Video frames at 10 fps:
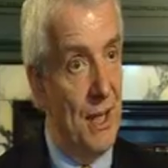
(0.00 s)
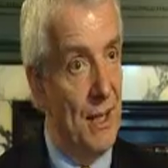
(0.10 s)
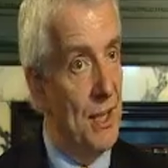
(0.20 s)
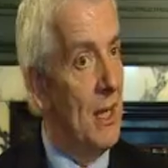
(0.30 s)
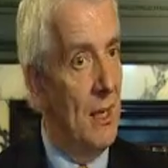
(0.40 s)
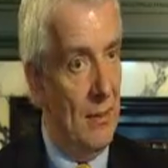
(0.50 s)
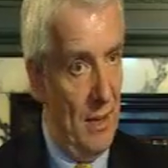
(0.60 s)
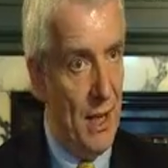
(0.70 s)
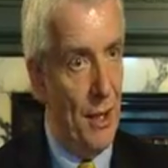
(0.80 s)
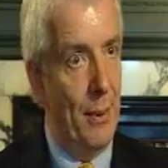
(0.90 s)
sense,
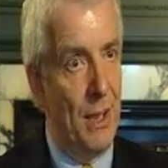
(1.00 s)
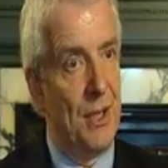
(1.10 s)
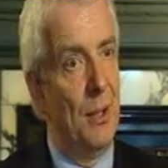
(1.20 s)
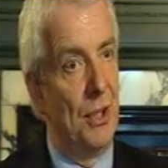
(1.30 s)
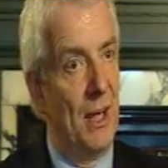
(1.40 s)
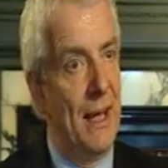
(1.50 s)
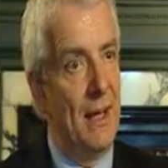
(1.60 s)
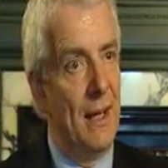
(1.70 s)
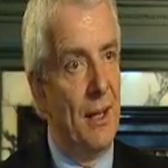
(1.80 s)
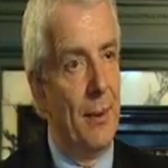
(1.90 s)
economic, social
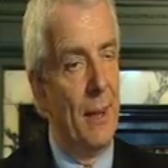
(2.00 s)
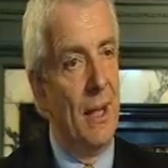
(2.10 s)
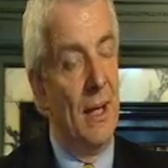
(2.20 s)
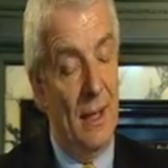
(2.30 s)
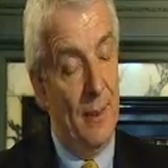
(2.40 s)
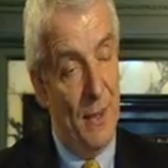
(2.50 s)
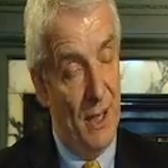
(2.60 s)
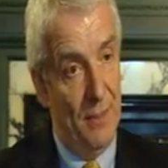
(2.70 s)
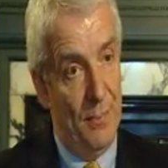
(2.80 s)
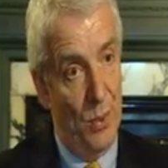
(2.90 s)
and economic,
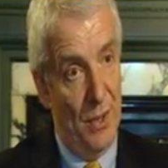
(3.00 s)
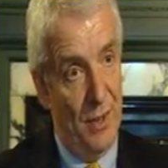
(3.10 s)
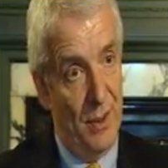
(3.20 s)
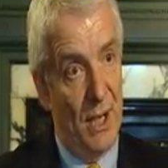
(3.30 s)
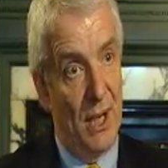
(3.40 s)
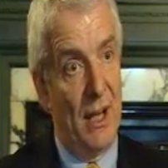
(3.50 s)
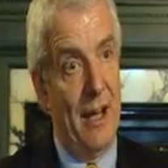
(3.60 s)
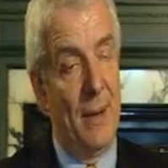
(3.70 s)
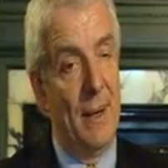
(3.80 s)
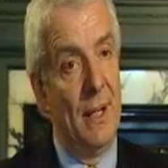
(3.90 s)

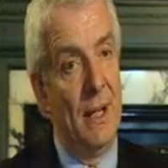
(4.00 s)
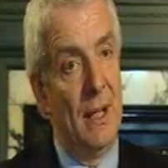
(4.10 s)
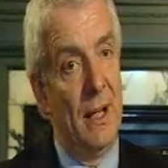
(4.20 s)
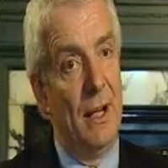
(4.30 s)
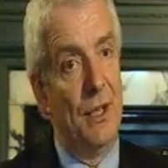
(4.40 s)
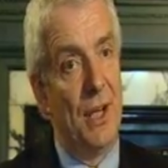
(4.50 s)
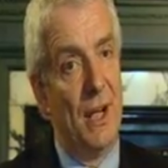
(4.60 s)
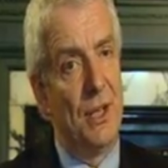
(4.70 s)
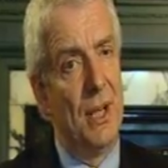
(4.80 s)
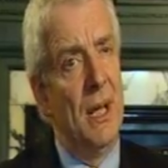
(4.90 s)
climate
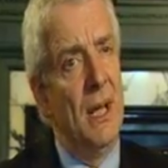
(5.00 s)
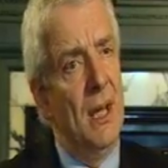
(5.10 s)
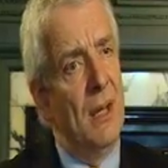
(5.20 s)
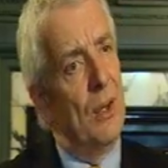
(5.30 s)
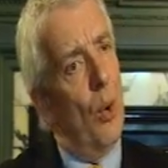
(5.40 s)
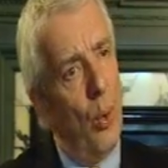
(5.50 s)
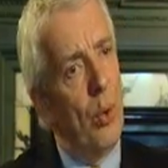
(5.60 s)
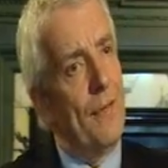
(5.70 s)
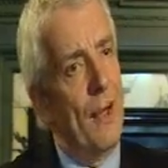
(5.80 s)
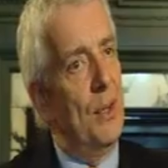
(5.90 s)
change. All
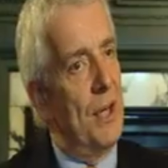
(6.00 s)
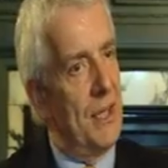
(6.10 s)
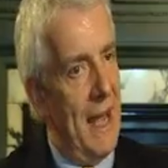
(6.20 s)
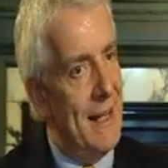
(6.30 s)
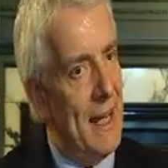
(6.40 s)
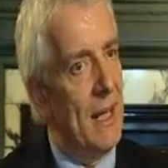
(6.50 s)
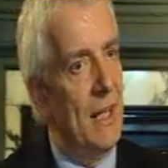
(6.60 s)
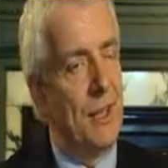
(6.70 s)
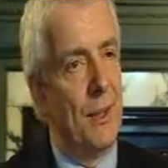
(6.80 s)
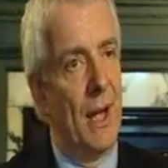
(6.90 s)
of those are taken
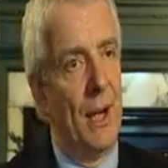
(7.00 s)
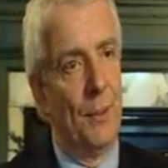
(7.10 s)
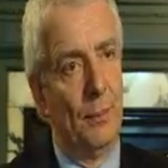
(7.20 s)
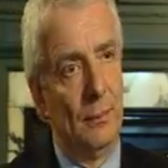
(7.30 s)
into account.